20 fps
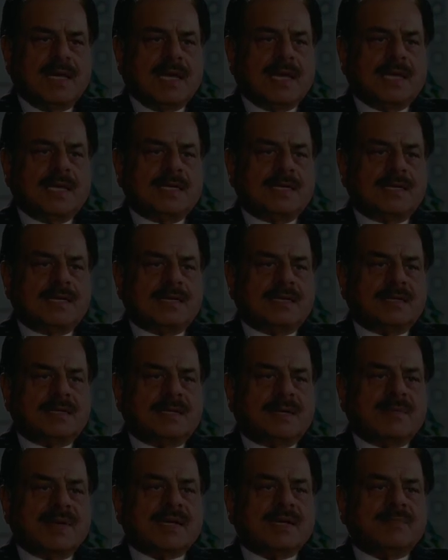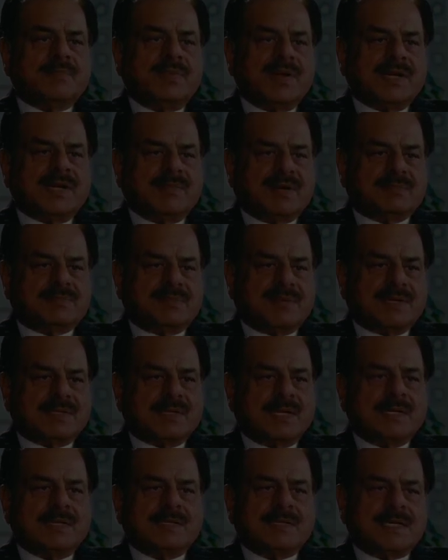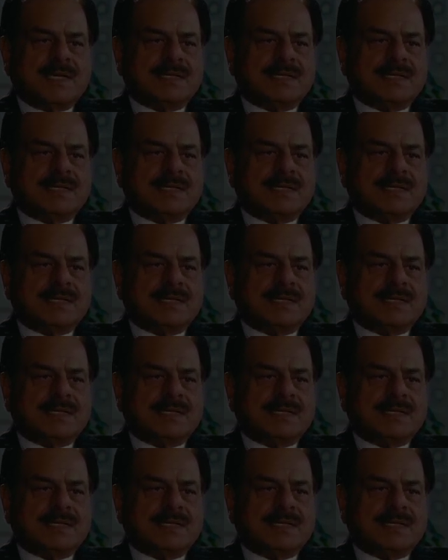And American picked him up, and then in